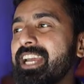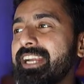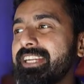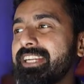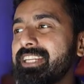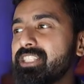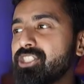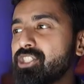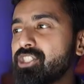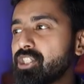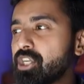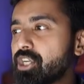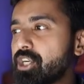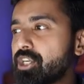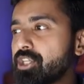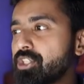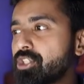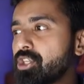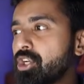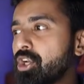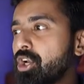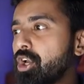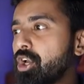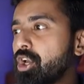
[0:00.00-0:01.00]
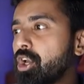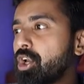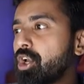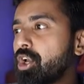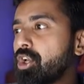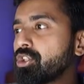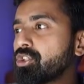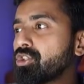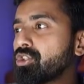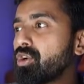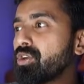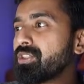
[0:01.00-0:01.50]
in search.
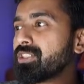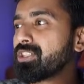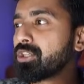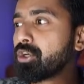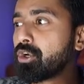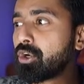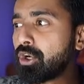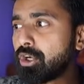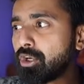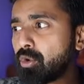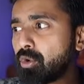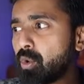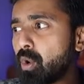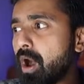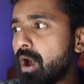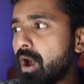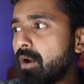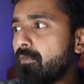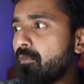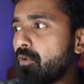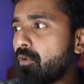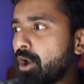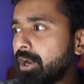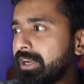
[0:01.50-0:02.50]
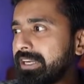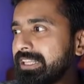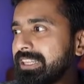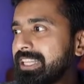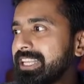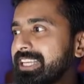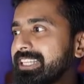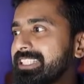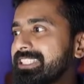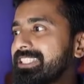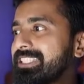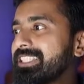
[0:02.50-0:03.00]
So it's good to avoid
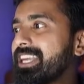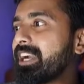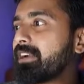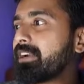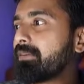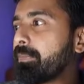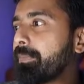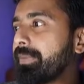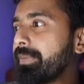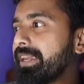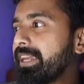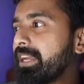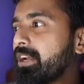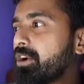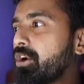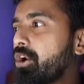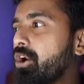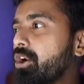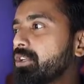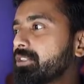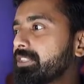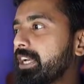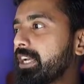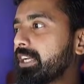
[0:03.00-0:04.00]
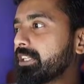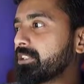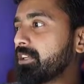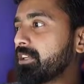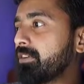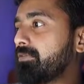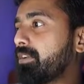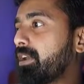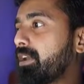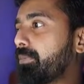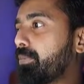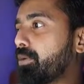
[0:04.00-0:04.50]
things that may cause
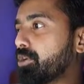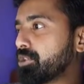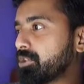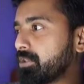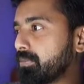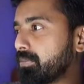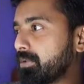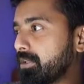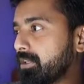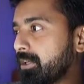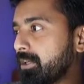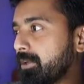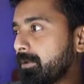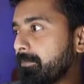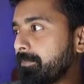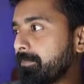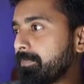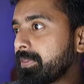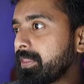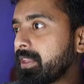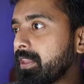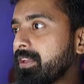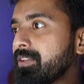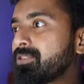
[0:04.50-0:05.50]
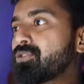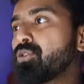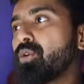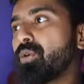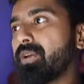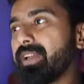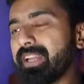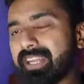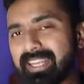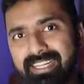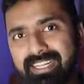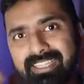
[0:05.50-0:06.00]
action where possible. So
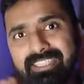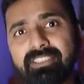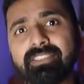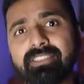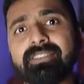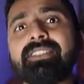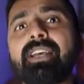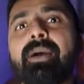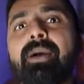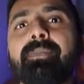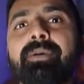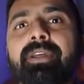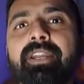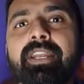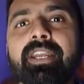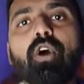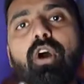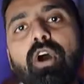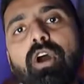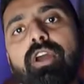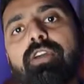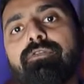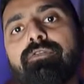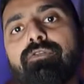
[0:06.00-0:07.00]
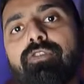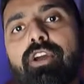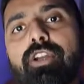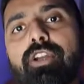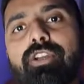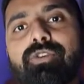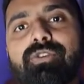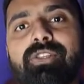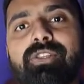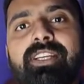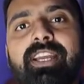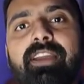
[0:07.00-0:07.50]
in summary, if you are
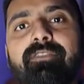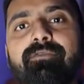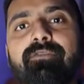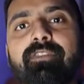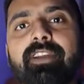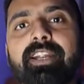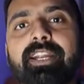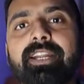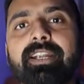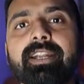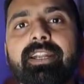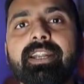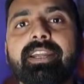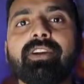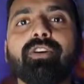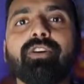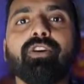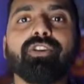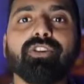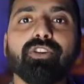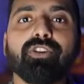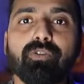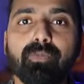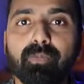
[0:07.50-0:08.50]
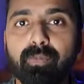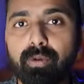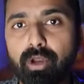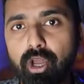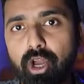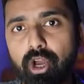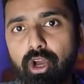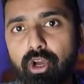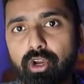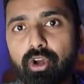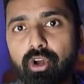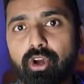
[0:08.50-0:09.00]
using affiliate link on your
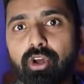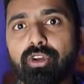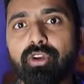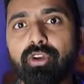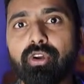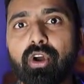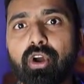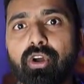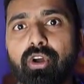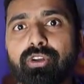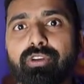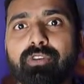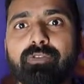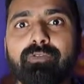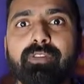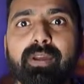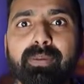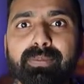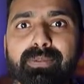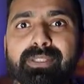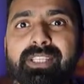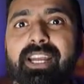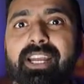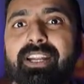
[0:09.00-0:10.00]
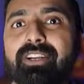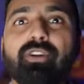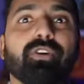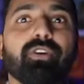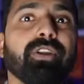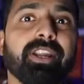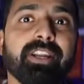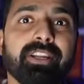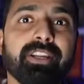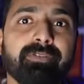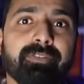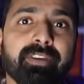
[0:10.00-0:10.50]
blog or on your website or
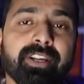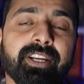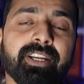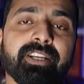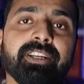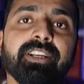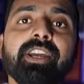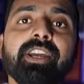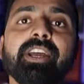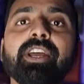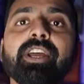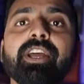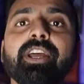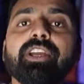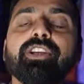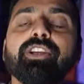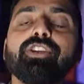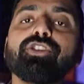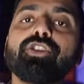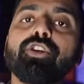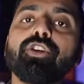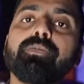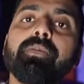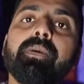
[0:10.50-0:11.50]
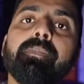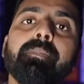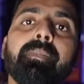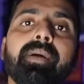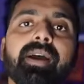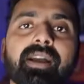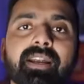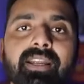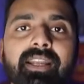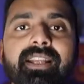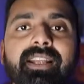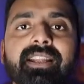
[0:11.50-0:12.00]
anywhere, you should be
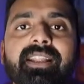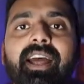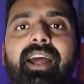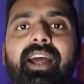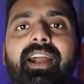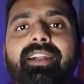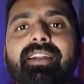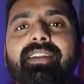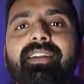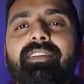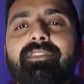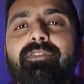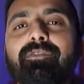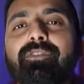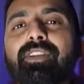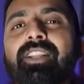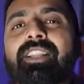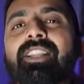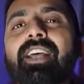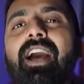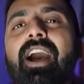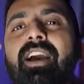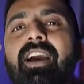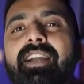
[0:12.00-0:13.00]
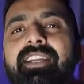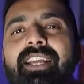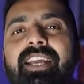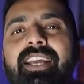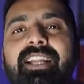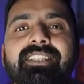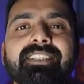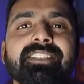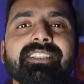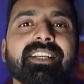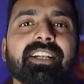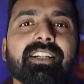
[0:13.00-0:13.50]
marking that with REL
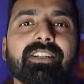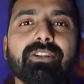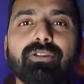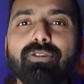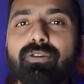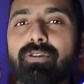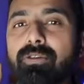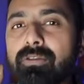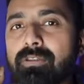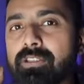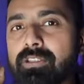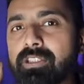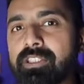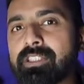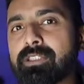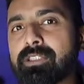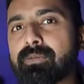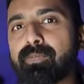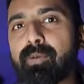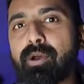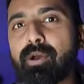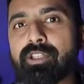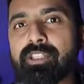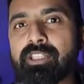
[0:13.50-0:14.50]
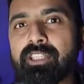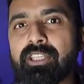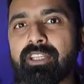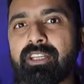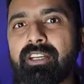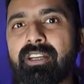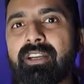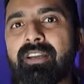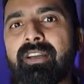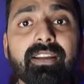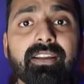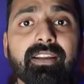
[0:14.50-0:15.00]
equal to
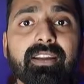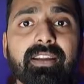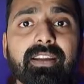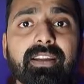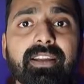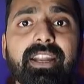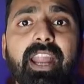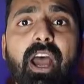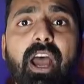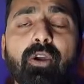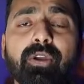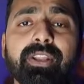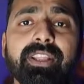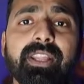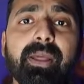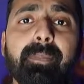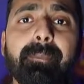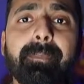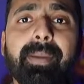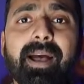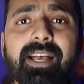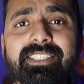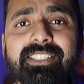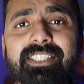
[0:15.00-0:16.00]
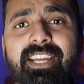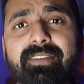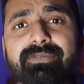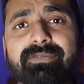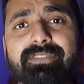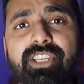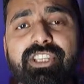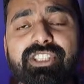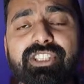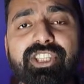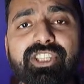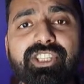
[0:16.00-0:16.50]
sponsored. Now in the past, I've
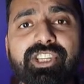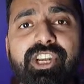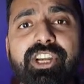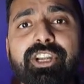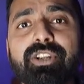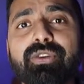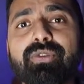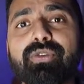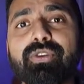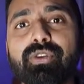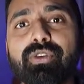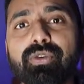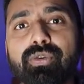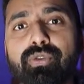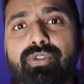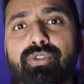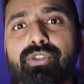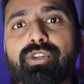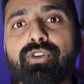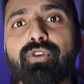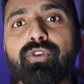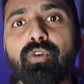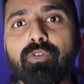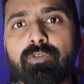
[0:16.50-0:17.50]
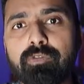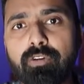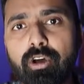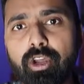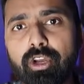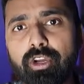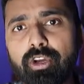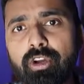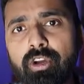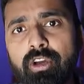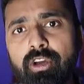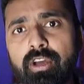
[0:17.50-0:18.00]
suggested to use
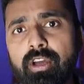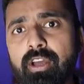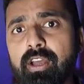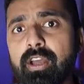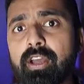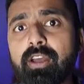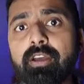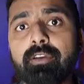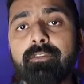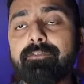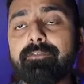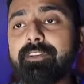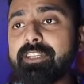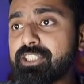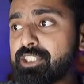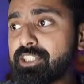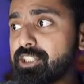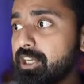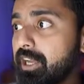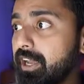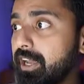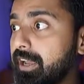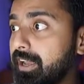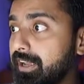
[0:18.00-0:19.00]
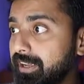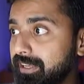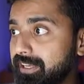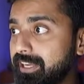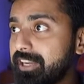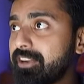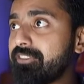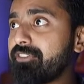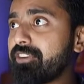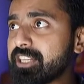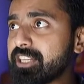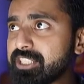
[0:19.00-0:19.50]
nofollow, which
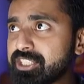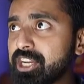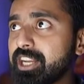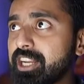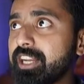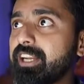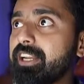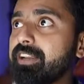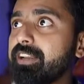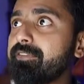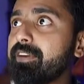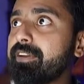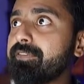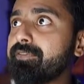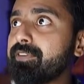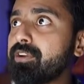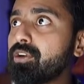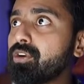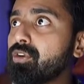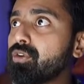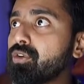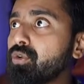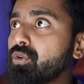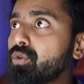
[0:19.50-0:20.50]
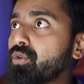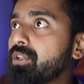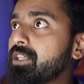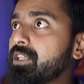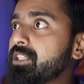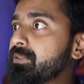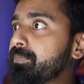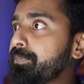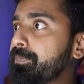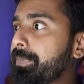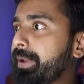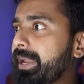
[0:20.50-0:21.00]
interestingly, when we go to this
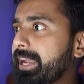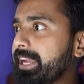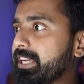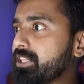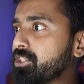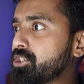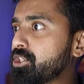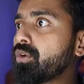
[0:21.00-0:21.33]
page,